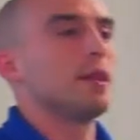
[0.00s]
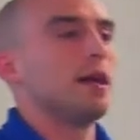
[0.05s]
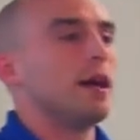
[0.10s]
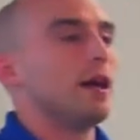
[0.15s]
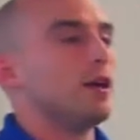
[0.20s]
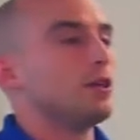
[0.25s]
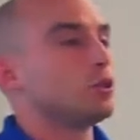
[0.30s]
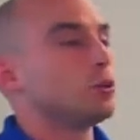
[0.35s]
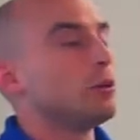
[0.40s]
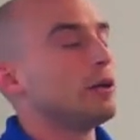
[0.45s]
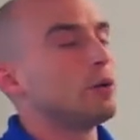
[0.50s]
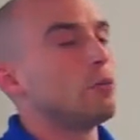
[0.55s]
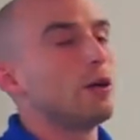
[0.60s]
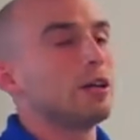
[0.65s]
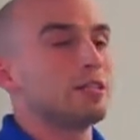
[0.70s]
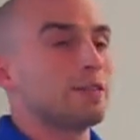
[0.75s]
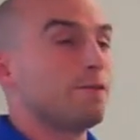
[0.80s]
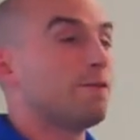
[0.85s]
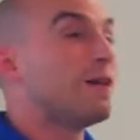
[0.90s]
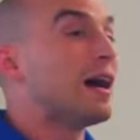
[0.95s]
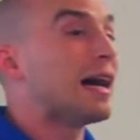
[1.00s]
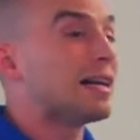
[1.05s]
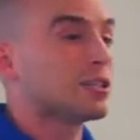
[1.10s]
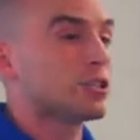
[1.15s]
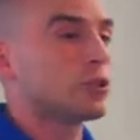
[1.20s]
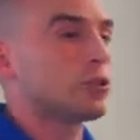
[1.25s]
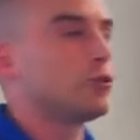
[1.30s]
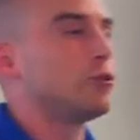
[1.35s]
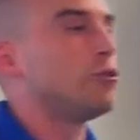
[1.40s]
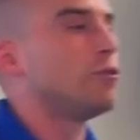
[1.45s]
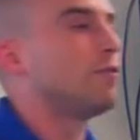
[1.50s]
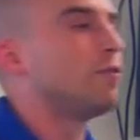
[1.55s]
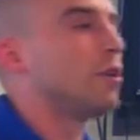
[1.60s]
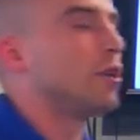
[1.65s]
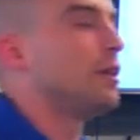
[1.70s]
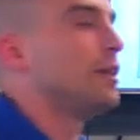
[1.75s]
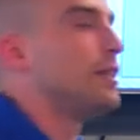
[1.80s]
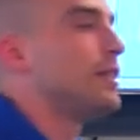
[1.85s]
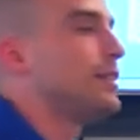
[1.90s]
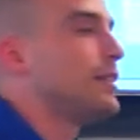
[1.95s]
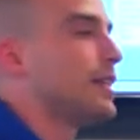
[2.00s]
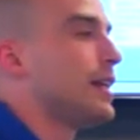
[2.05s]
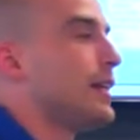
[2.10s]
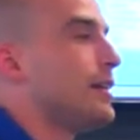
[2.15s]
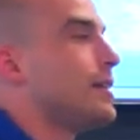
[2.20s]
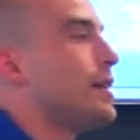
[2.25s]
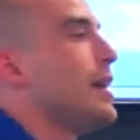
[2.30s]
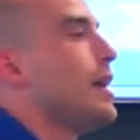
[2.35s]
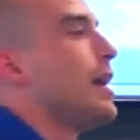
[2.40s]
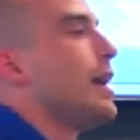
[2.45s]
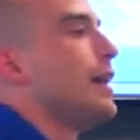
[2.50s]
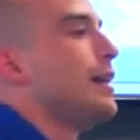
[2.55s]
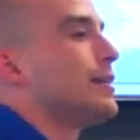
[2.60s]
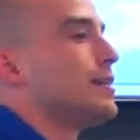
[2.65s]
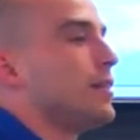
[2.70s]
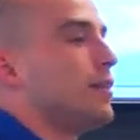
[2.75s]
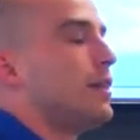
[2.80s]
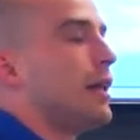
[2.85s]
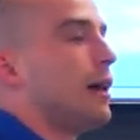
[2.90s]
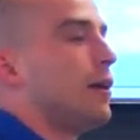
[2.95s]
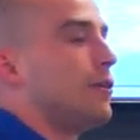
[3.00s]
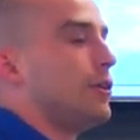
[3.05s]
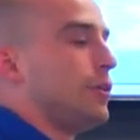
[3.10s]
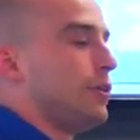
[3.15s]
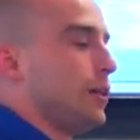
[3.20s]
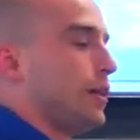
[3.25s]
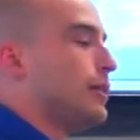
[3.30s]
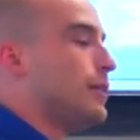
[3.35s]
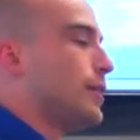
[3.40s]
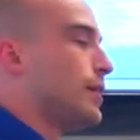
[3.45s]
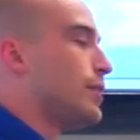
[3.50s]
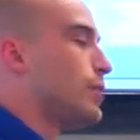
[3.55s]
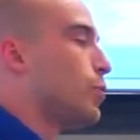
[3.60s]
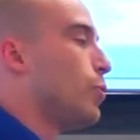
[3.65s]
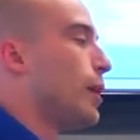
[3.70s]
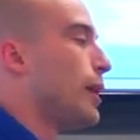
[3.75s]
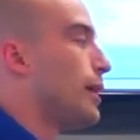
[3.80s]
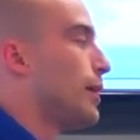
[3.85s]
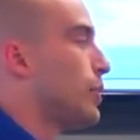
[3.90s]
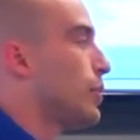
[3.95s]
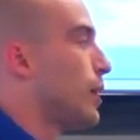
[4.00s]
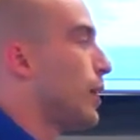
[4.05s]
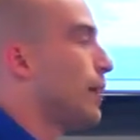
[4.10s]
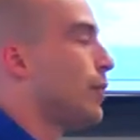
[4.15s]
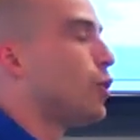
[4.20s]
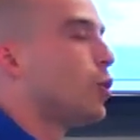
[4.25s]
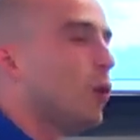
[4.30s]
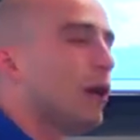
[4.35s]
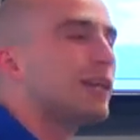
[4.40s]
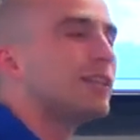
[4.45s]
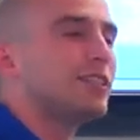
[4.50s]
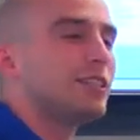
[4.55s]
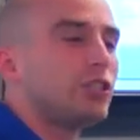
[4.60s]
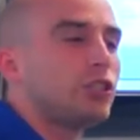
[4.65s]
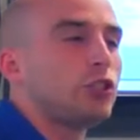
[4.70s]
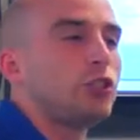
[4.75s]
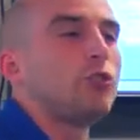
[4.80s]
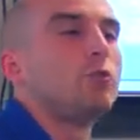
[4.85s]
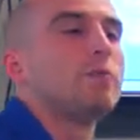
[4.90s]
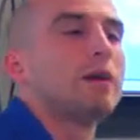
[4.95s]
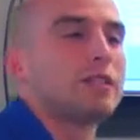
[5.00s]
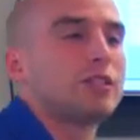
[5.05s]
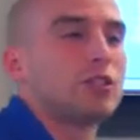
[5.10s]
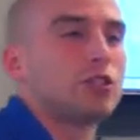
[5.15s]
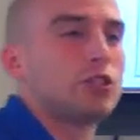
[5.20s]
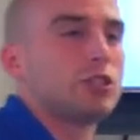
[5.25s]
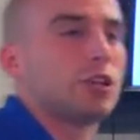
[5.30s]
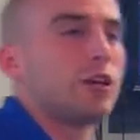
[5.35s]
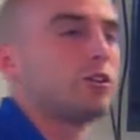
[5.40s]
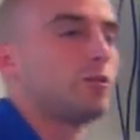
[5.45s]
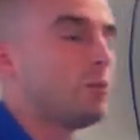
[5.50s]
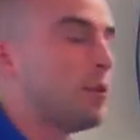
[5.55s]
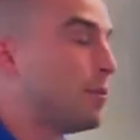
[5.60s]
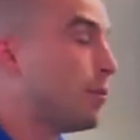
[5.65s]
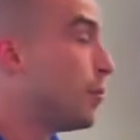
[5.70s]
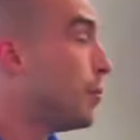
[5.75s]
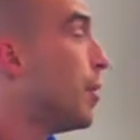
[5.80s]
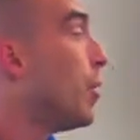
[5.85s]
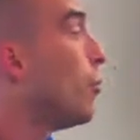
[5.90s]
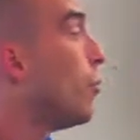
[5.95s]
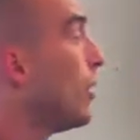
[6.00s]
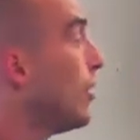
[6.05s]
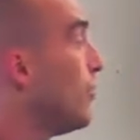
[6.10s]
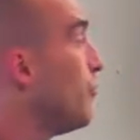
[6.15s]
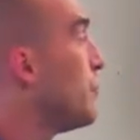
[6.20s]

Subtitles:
the Twitter wants a fast turnover on these things, and it's a way to kind of quickly shoot messages out to people about what